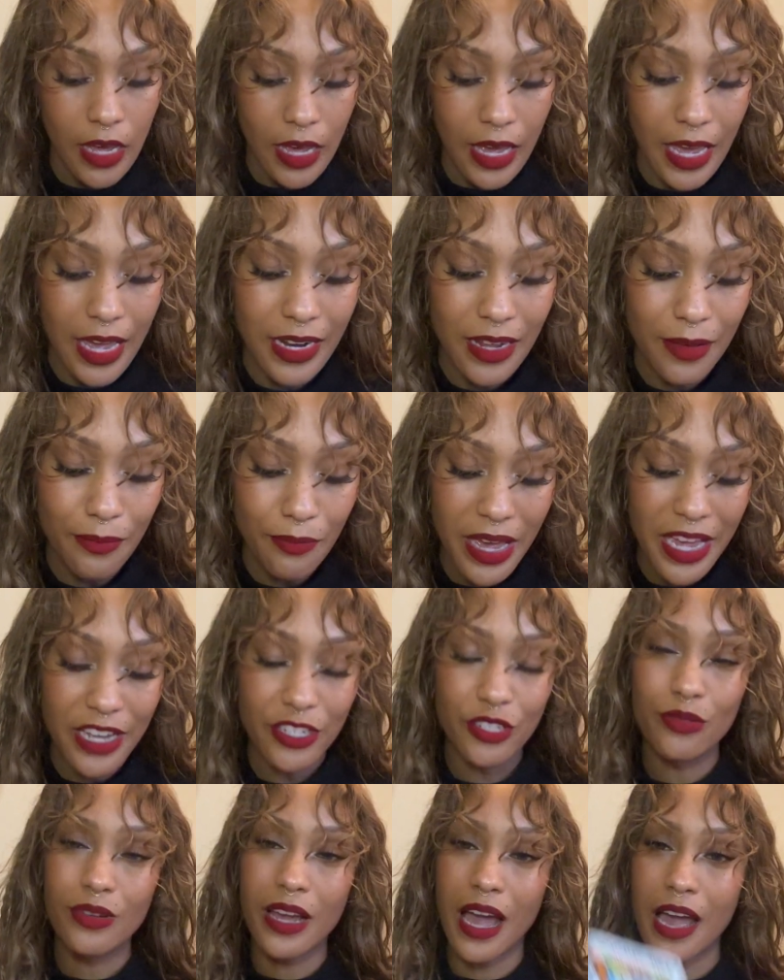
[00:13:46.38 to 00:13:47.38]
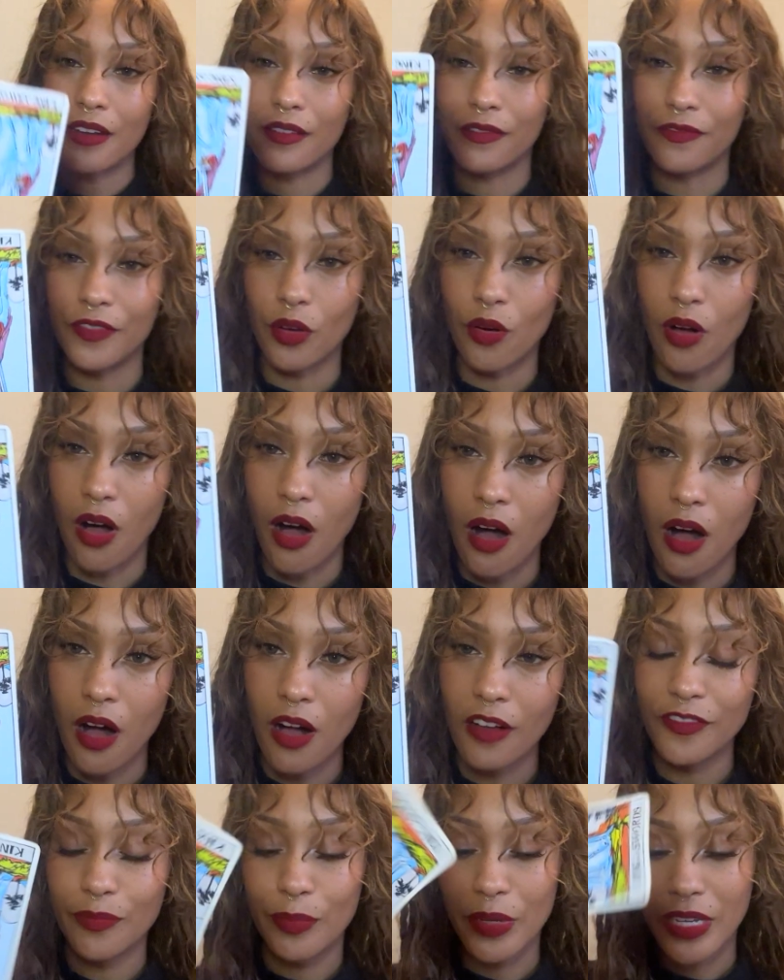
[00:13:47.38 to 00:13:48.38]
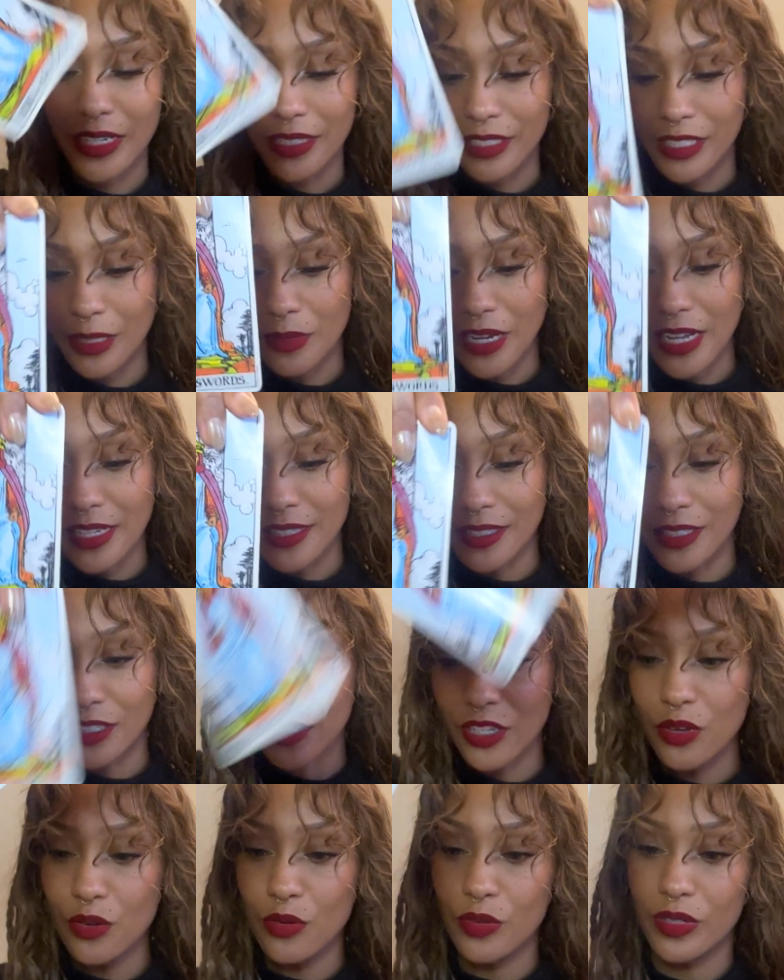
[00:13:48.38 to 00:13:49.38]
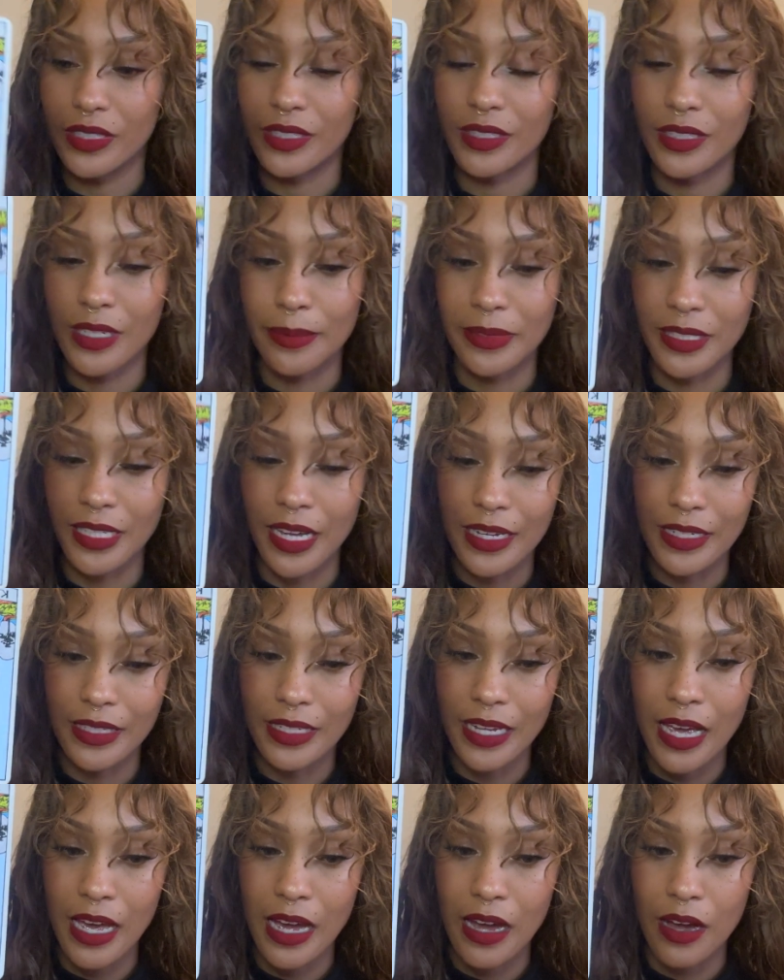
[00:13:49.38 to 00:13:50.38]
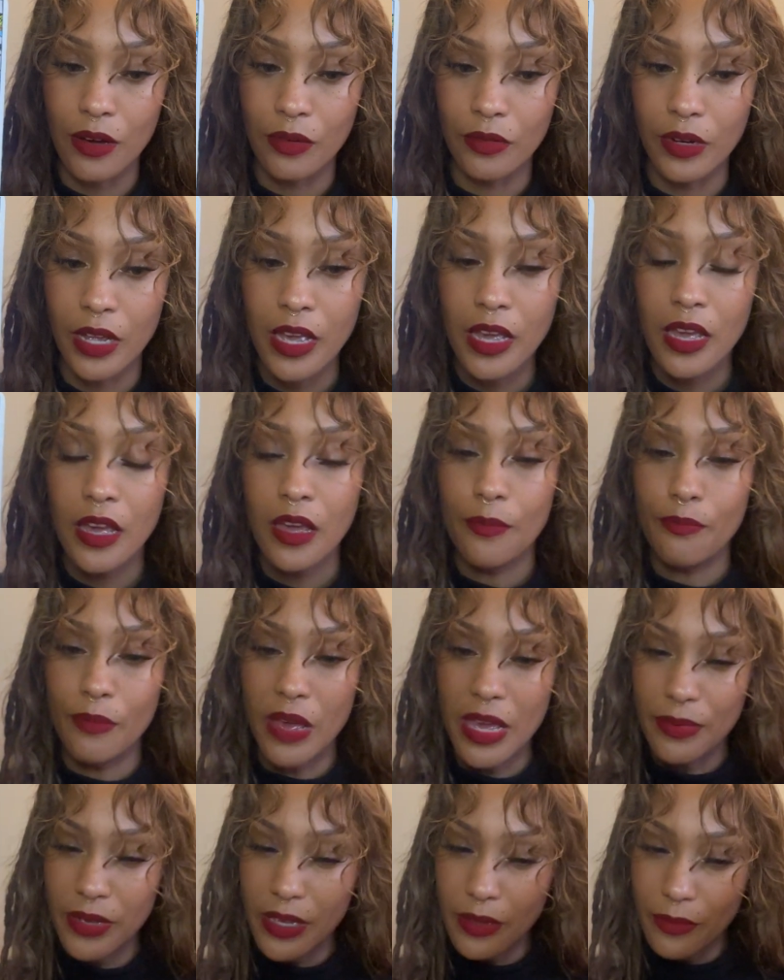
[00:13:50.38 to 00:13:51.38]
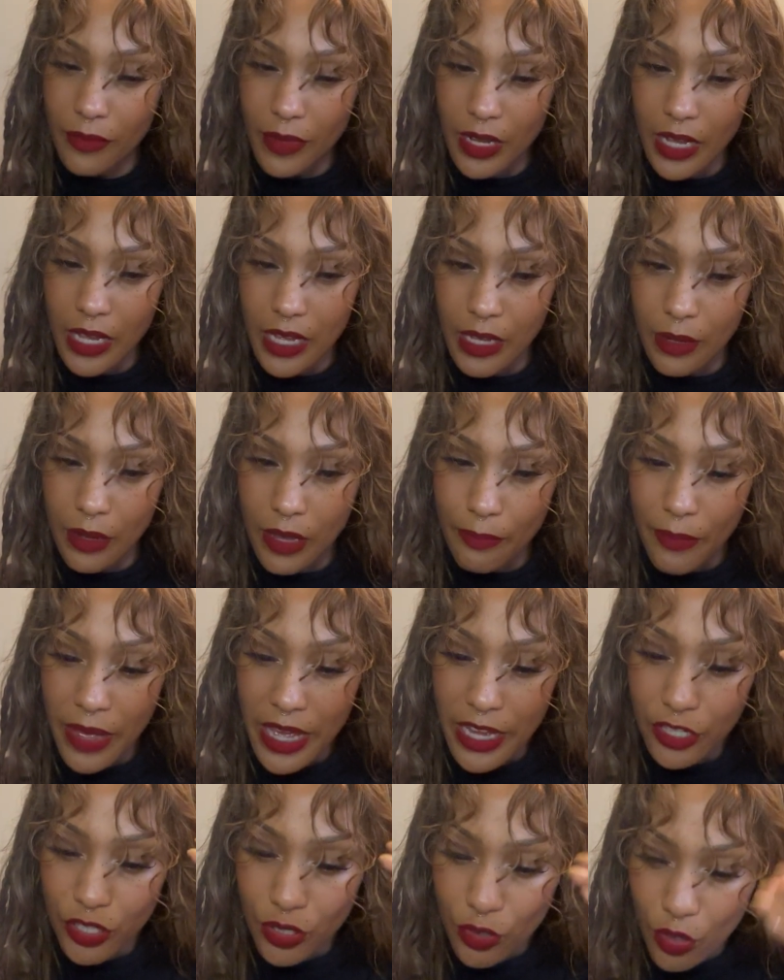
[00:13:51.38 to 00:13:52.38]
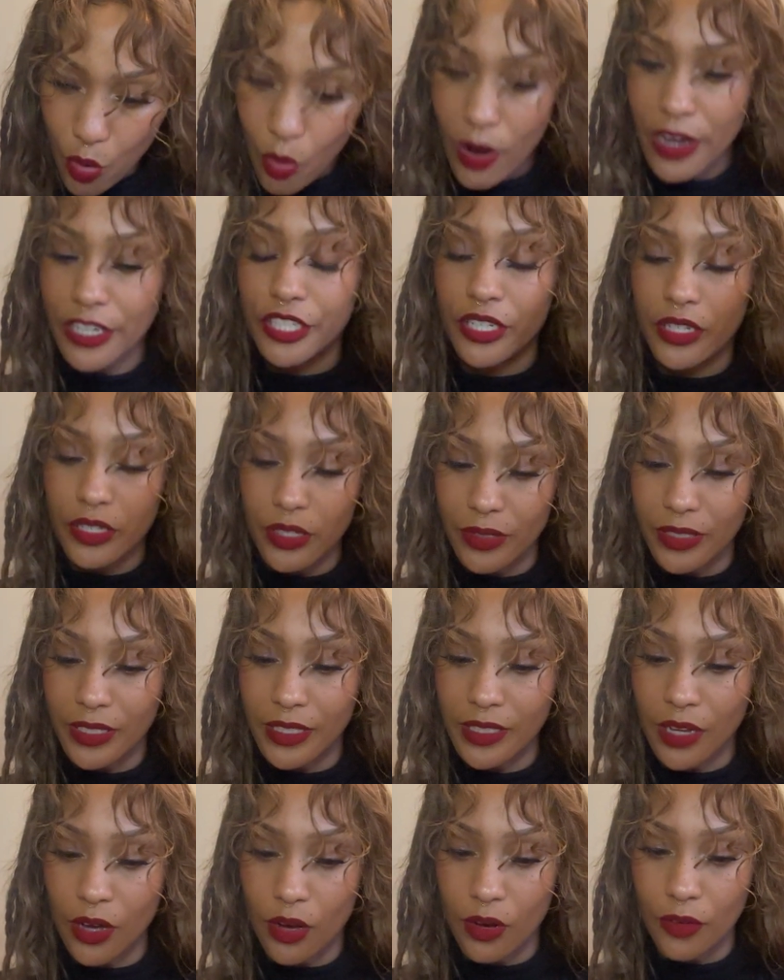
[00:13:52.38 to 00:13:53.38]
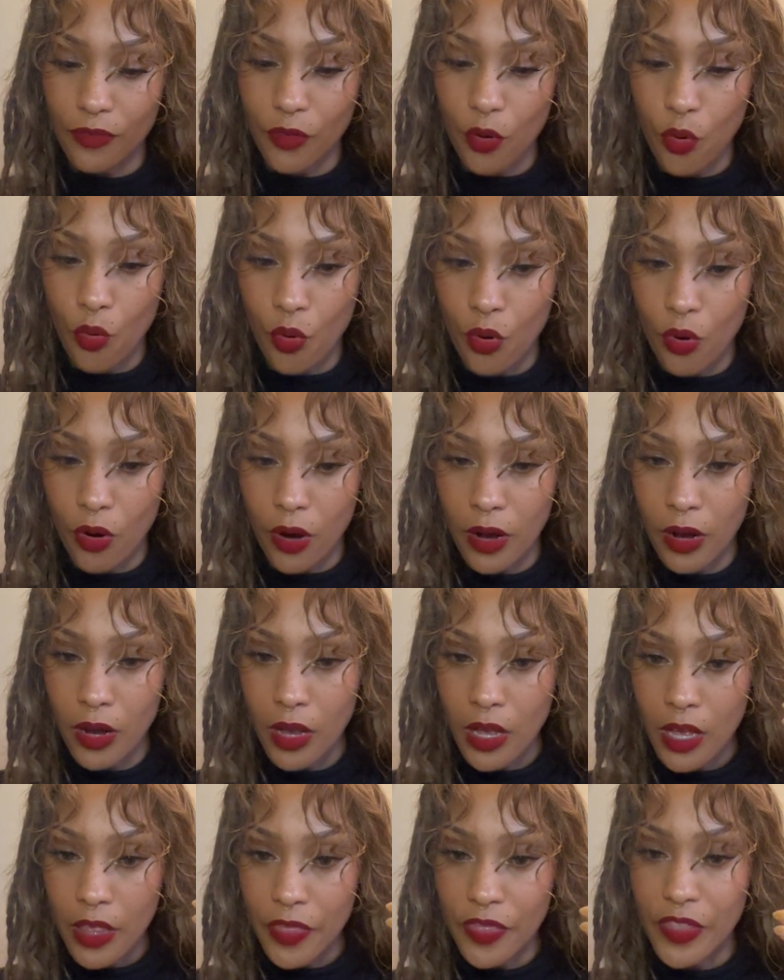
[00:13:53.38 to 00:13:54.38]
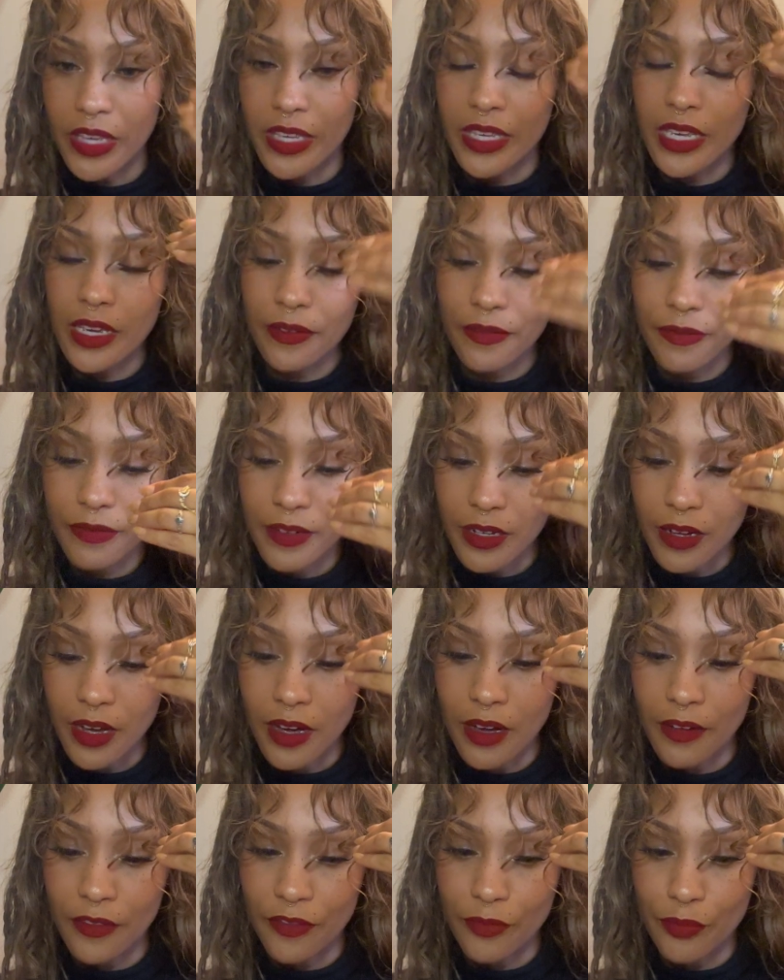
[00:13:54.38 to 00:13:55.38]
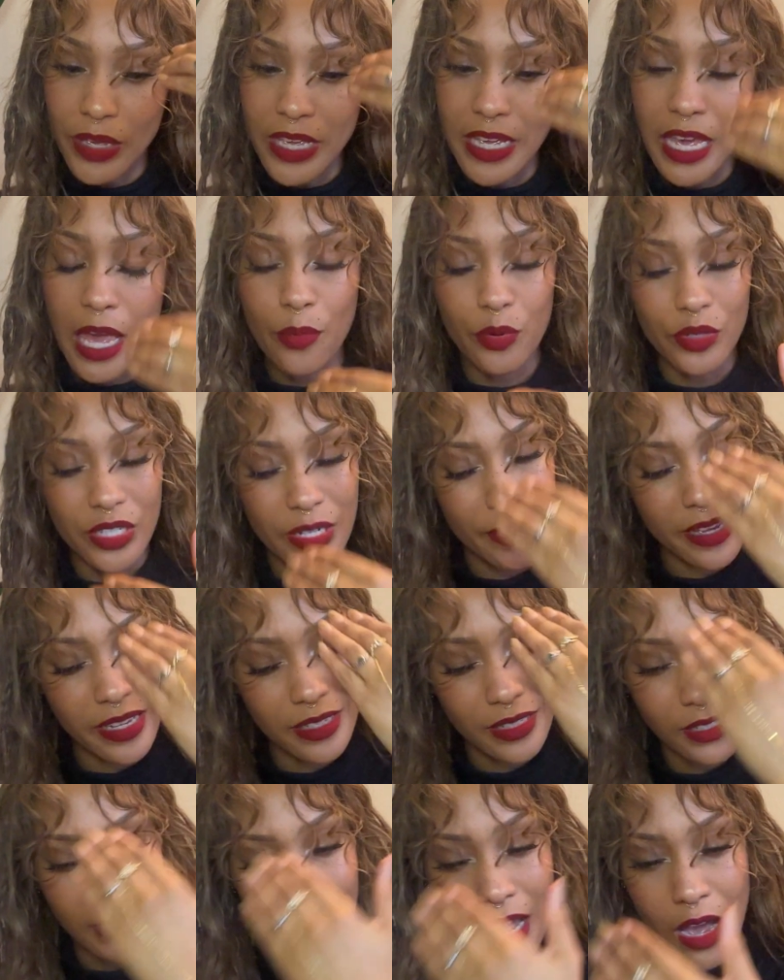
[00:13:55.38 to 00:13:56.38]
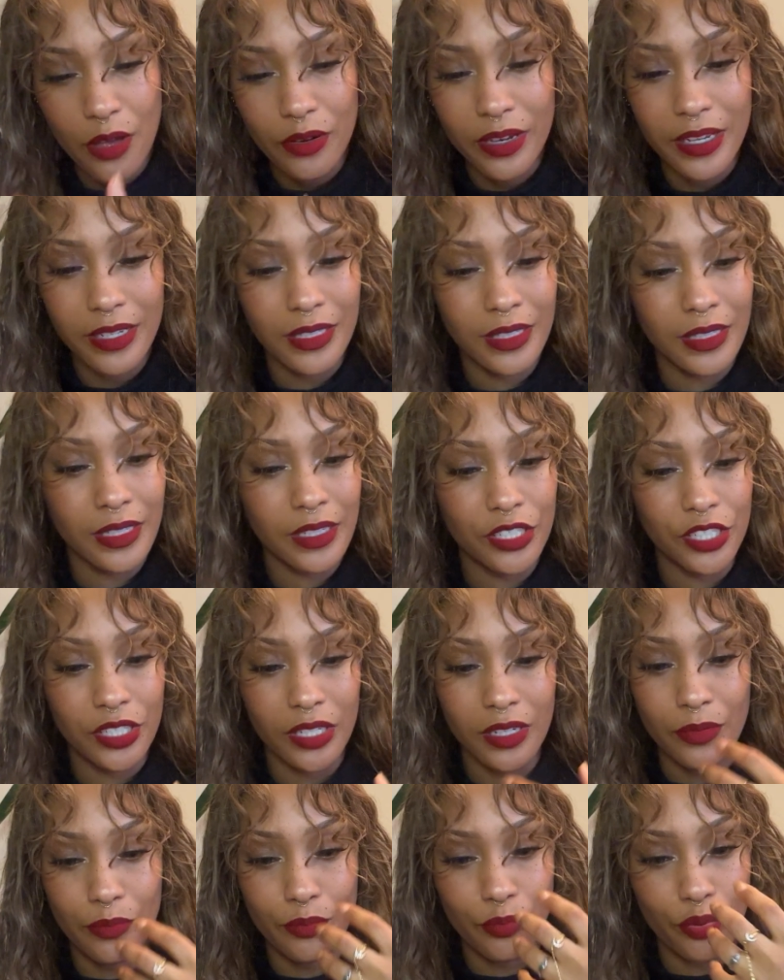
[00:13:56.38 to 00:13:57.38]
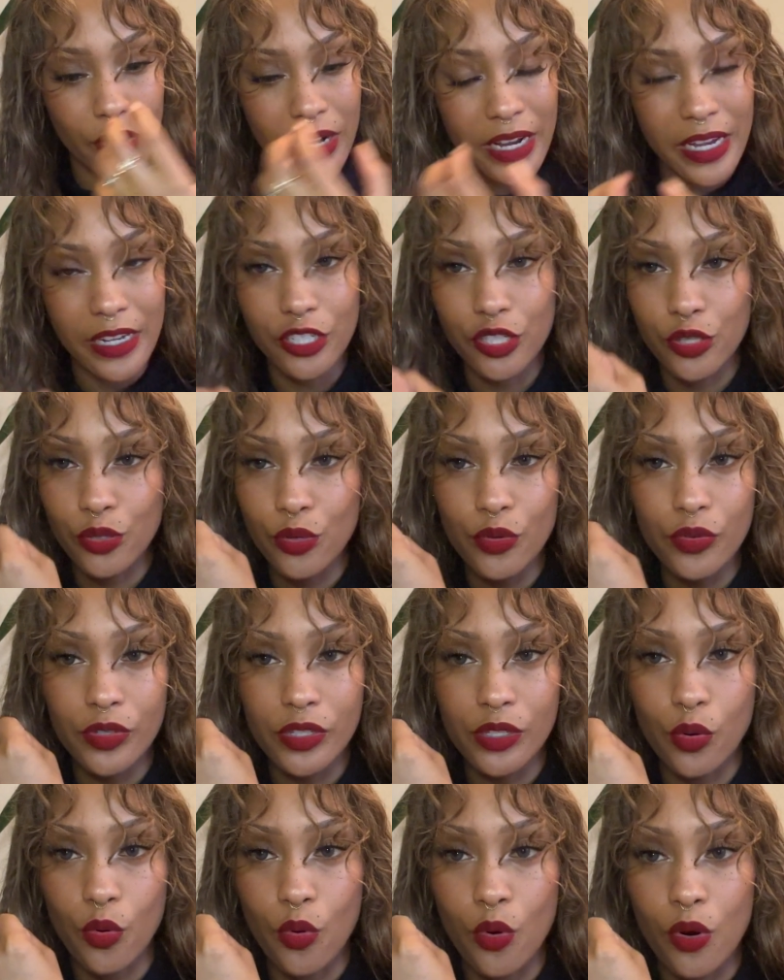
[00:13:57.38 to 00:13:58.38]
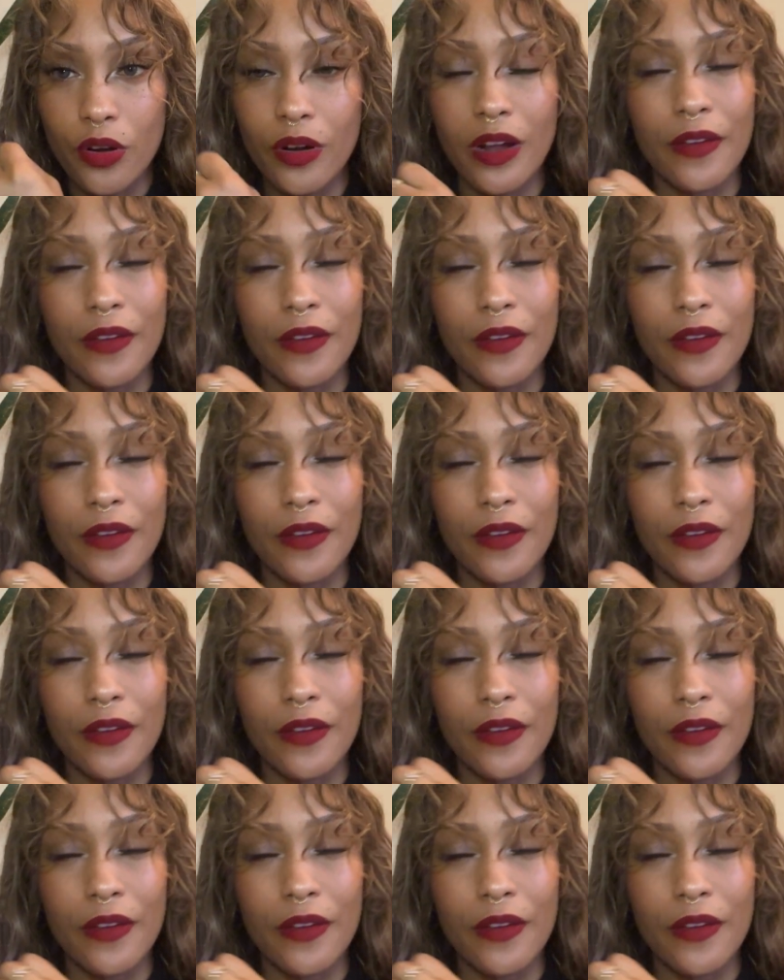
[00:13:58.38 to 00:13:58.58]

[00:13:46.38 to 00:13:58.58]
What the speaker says: and it made you kind of feel off, because Gemini says this is upside down, maybe it made you question yourself, or the gift of being able to make a sound decision, bring truth to order.